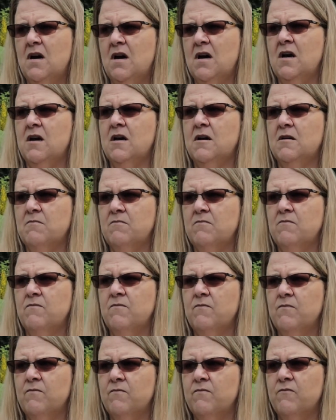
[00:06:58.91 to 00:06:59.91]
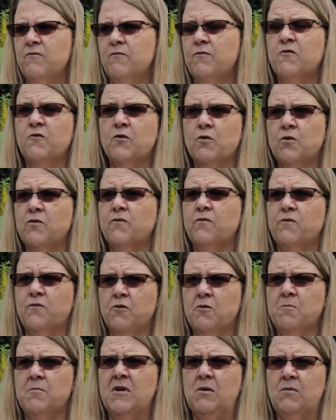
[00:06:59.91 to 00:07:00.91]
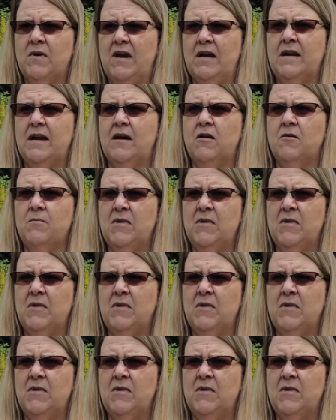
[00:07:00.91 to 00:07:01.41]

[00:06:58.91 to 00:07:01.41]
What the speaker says: for me right now.